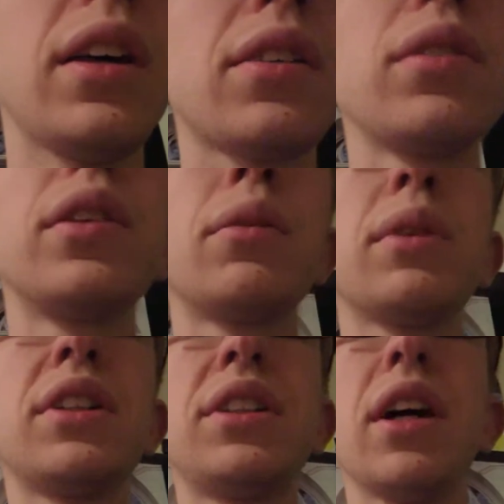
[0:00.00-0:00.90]
including
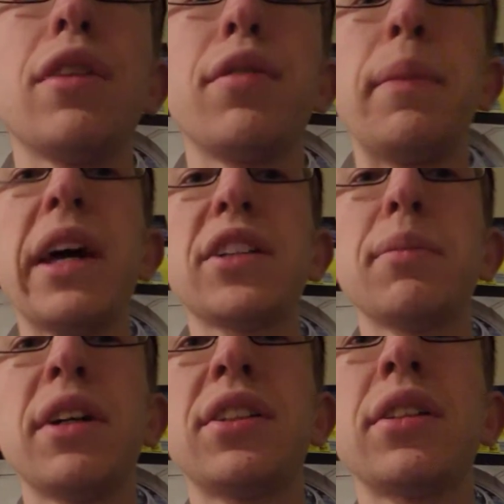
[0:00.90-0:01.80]
oneself, and
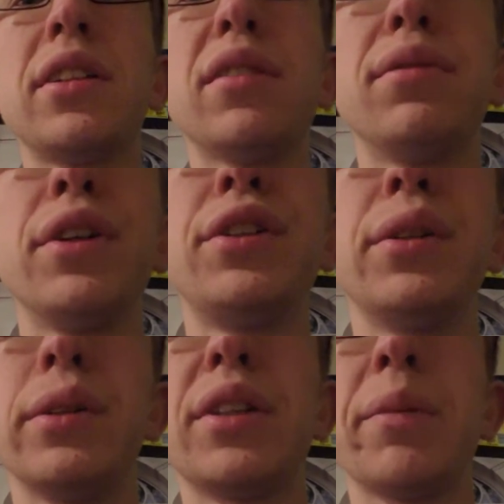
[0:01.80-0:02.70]
maximizing all
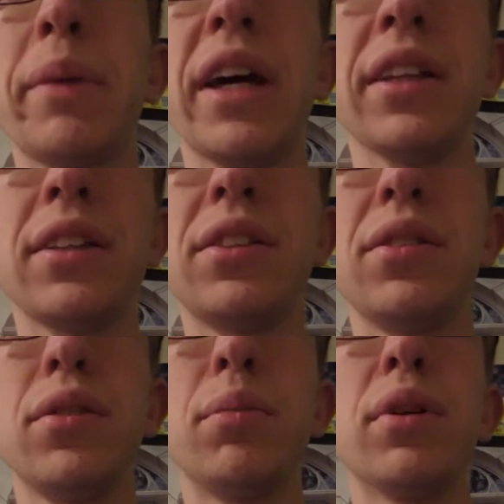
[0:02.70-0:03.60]
virtues, the path is
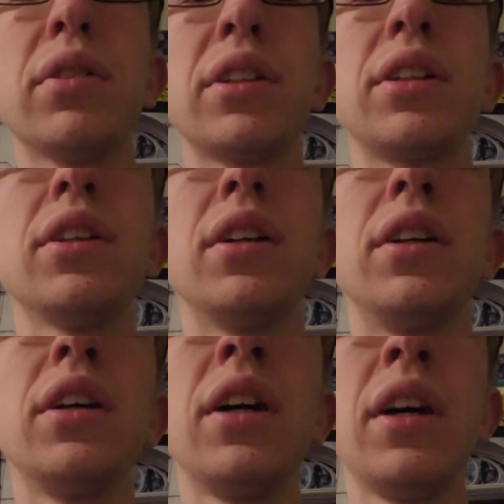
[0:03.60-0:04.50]
suitable and
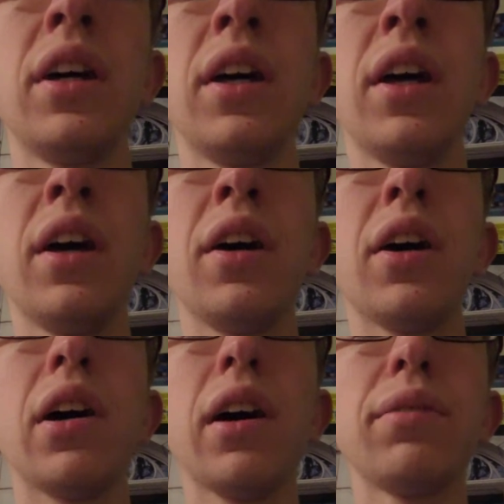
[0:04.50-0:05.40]
good.
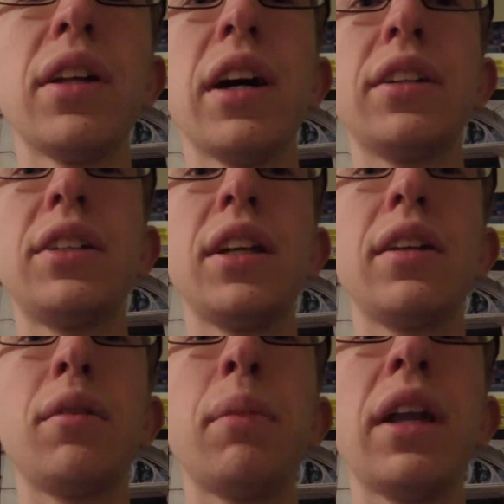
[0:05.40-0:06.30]
Often I
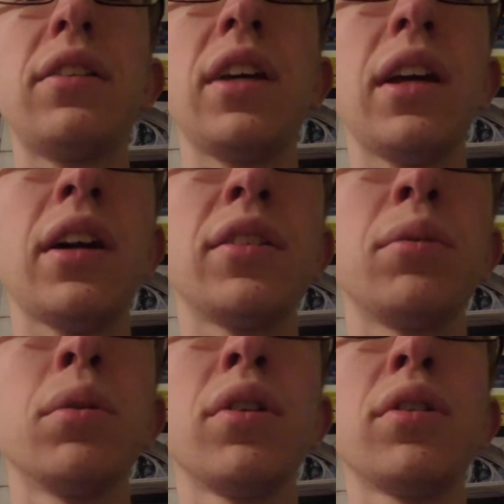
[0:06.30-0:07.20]
sit and meditate on
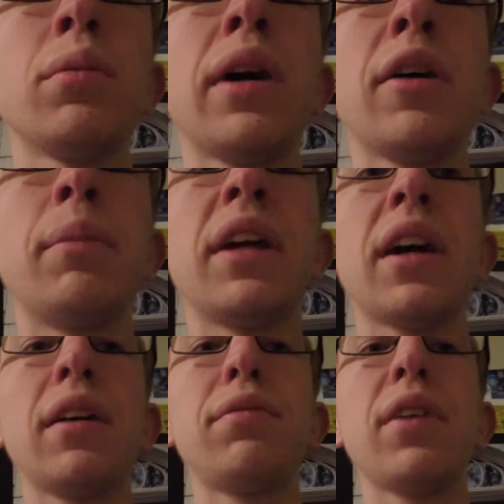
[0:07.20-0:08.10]
the world around me.
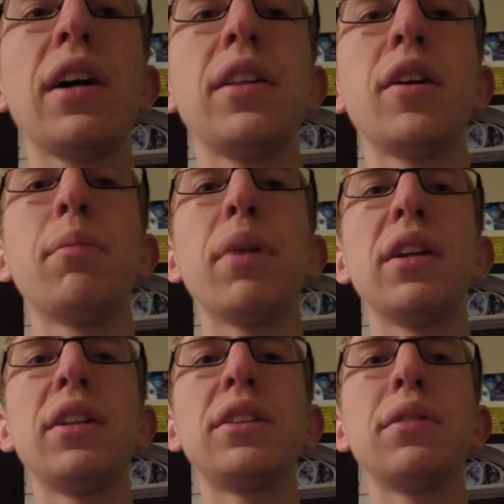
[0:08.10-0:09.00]
I find the
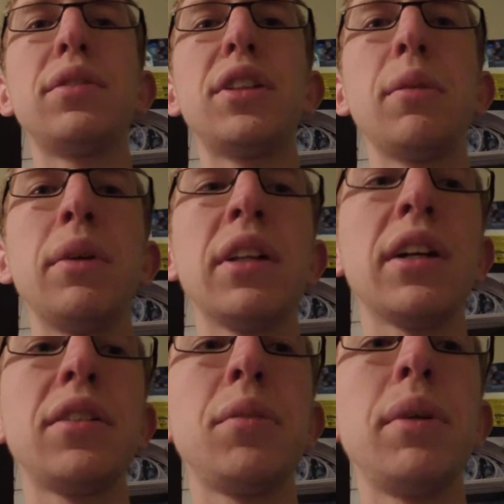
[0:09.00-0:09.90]
abundance of
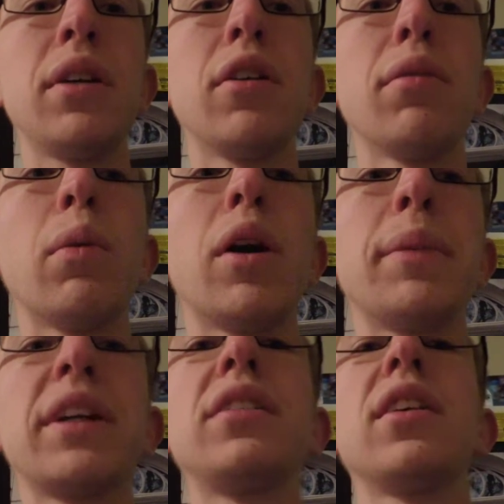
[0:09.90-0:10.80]
stimuli to be
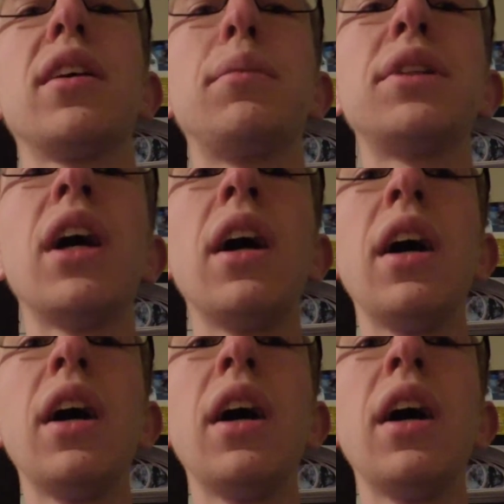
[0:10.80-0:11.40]
overwhelming at times.